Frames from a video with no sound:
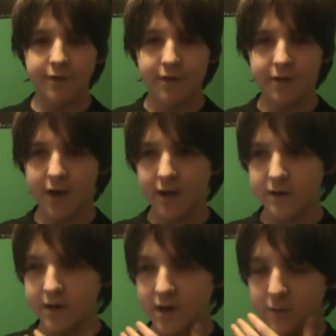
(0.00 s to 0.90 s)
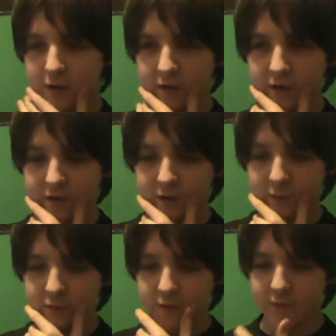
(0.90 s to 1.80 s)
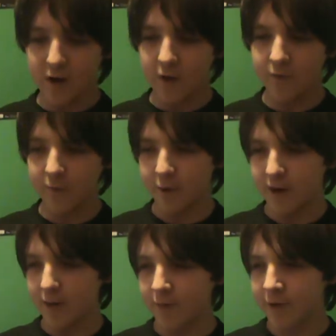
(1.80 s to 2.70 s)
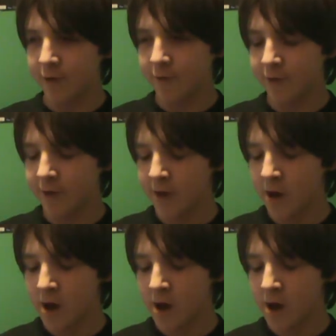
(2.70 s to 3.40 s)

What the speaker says: that he wears over his mouth in one of the episodes.